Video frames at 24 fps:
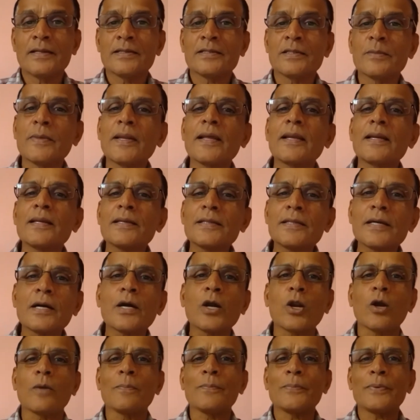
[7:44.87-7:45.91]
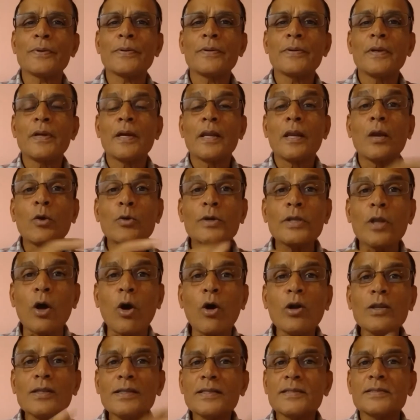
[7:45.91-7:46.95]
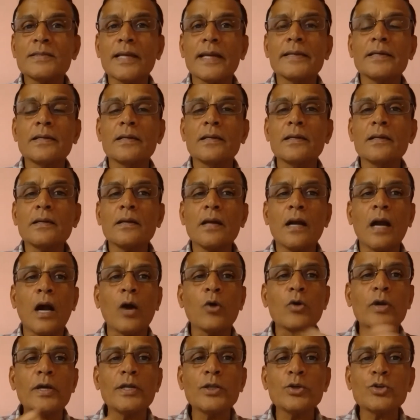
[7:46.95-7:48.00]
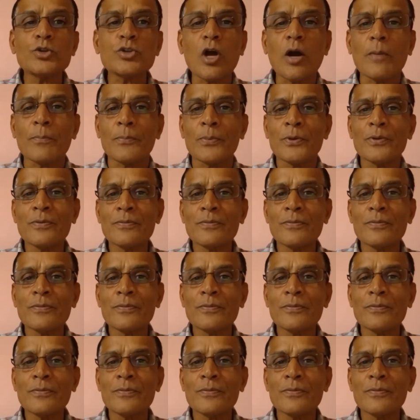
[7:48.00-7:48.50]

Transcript: Similarly, the crop. Now in all this cycle, how can you stop?